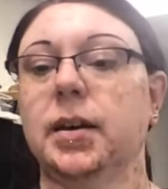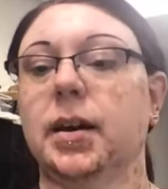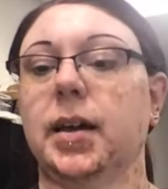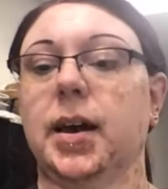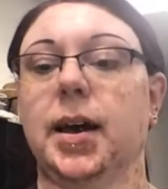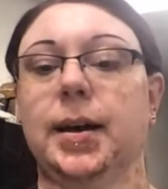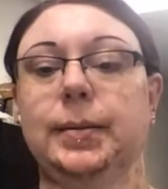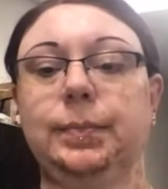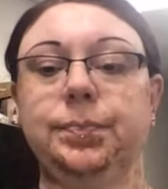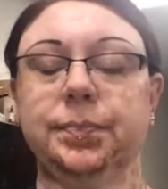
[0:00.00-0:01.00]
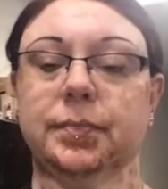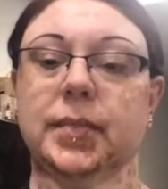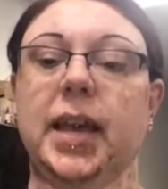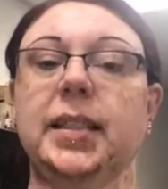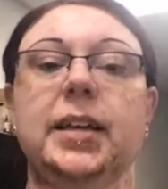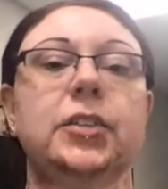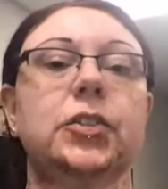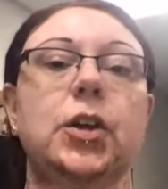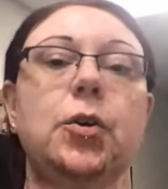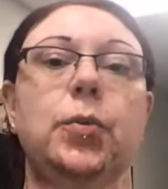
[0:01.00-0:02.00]
and let us
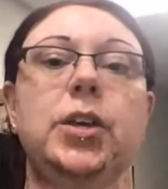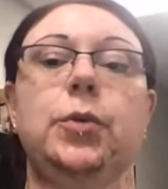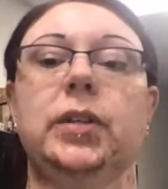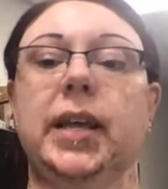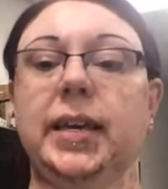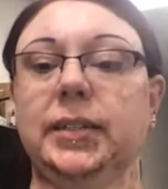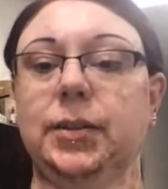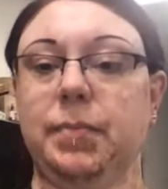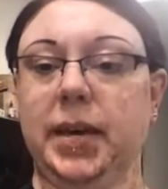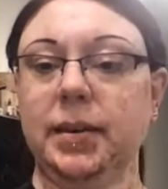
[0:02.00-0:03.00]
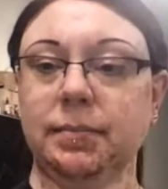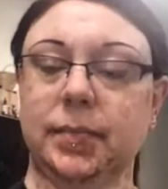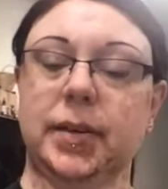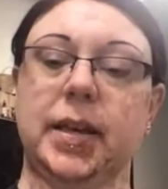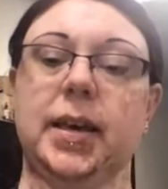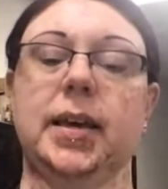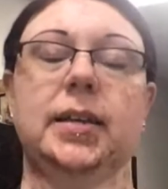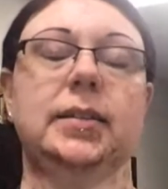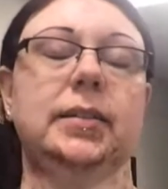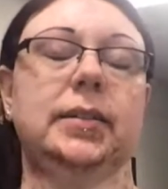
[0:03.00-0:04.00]
know what you would like it to be.
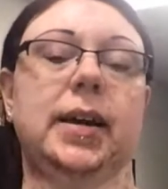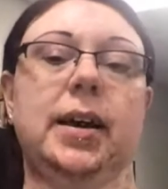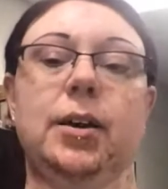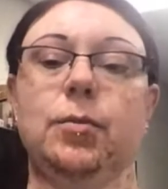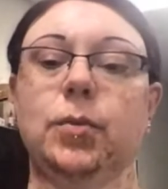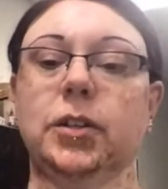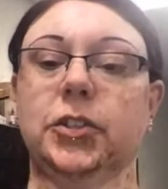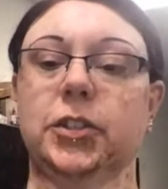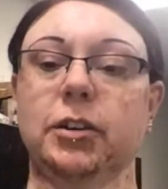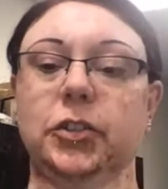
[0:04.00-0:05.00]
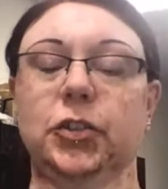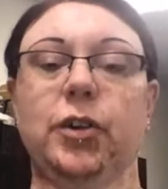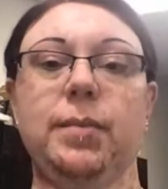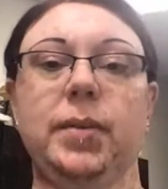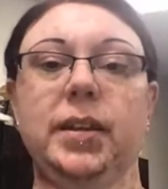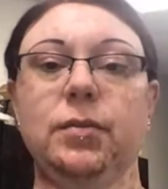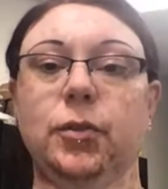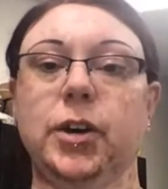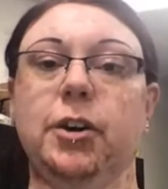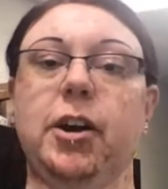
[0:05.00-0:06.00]
And we'll start scribing in
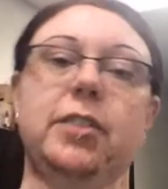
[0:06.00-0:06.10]
for you. All right.